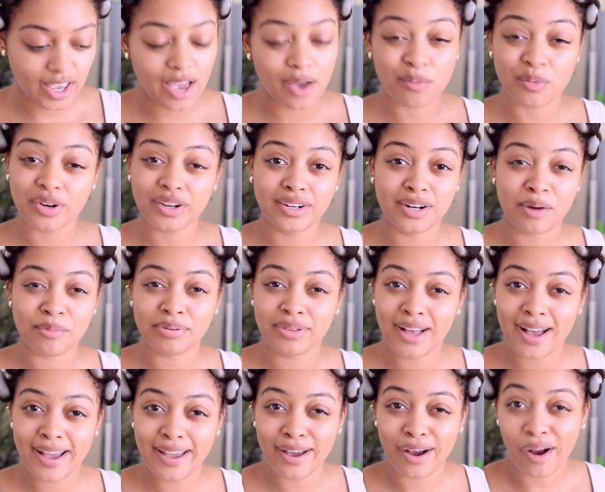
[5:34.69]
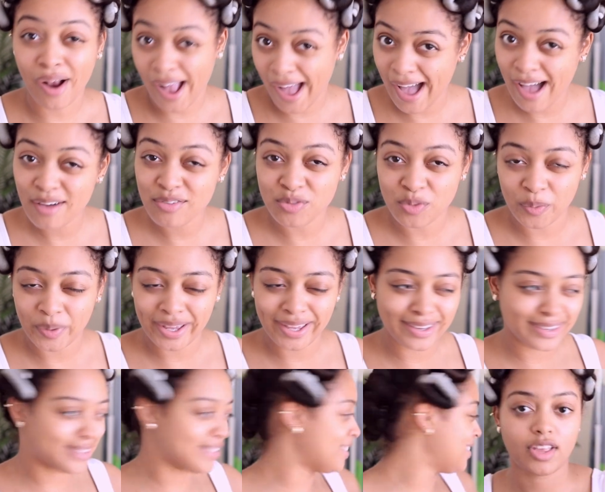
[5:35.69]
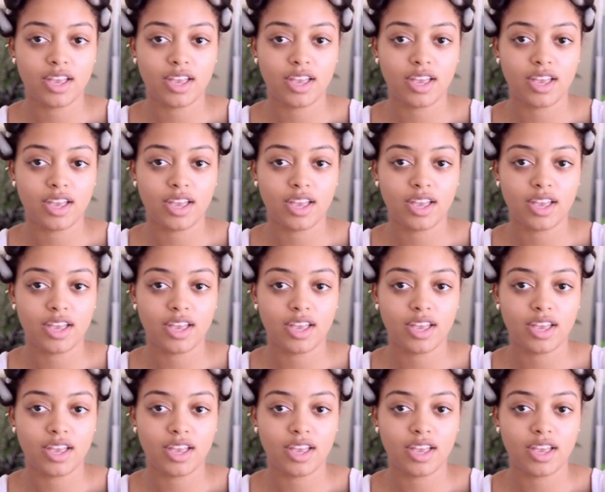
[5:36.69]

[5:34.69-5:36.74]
and we're gonna apply our half wig